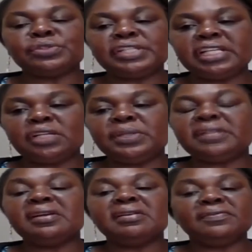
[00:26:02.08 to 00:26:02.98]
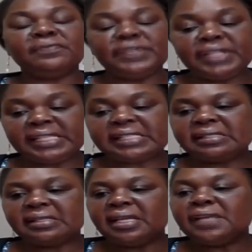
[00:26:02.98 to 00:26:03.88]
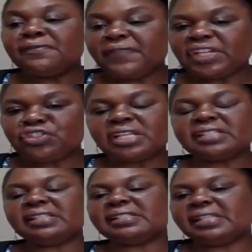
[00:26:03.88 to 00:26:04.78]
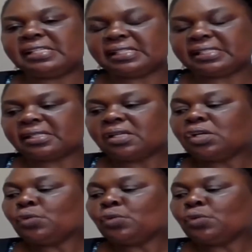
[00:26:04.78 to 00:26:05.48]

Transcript: to deal with these infectious diseases,